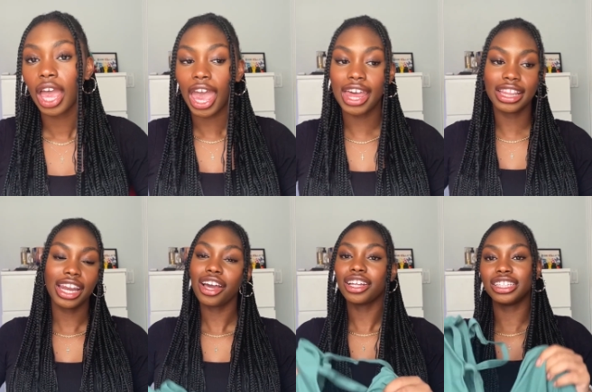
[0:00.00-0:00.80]
And then I
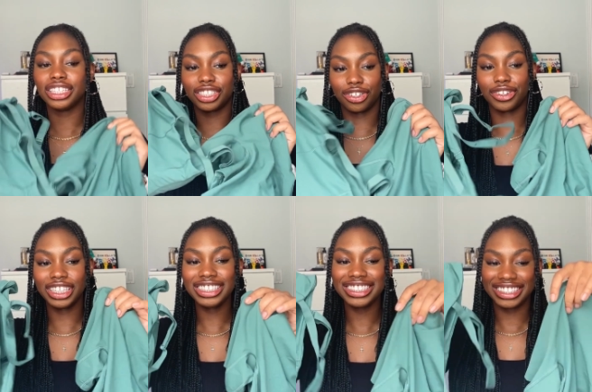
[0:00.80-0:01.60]
got this
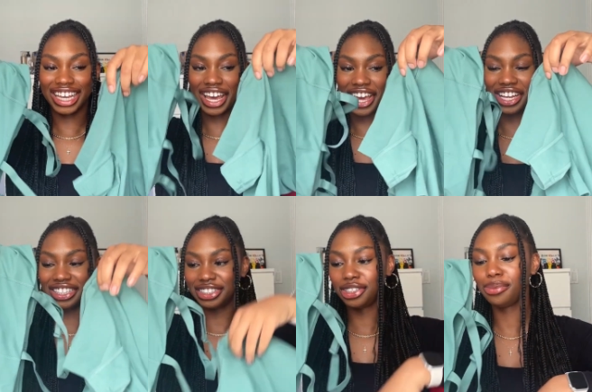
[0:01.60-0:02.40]
green set
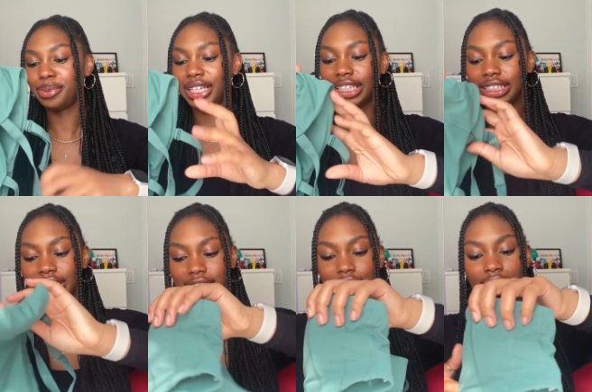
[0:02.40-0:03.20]
two-piece.
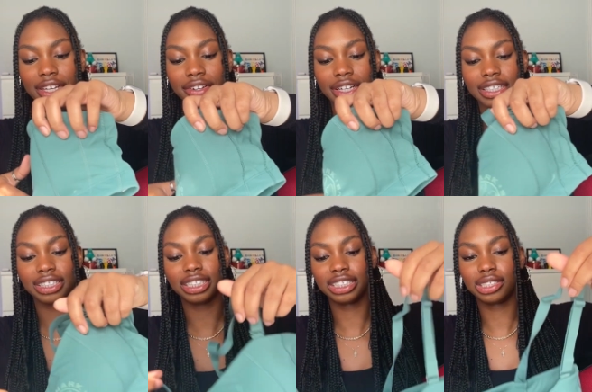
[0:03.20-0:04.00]
So here is
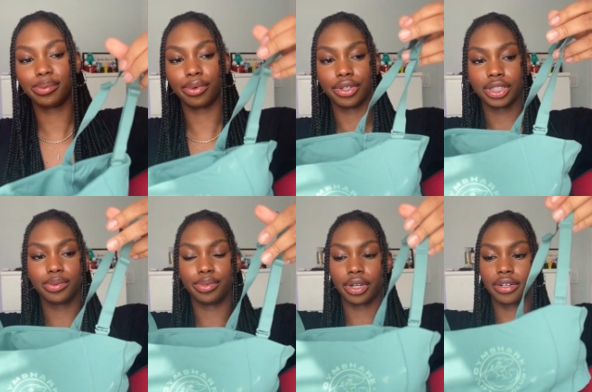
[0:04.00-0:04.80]
the sports
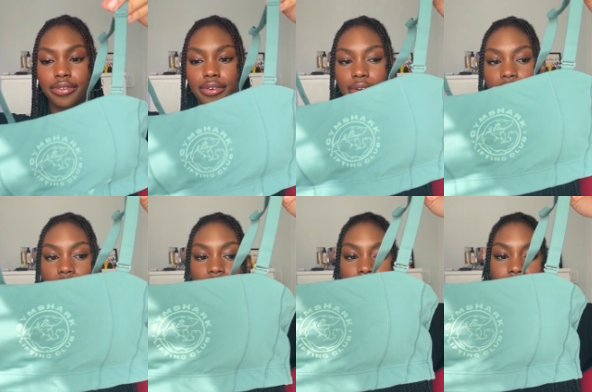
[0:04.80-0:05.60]
bra for
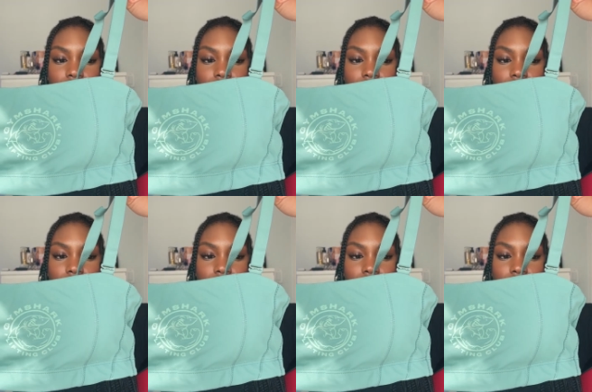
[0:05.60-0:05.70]
it.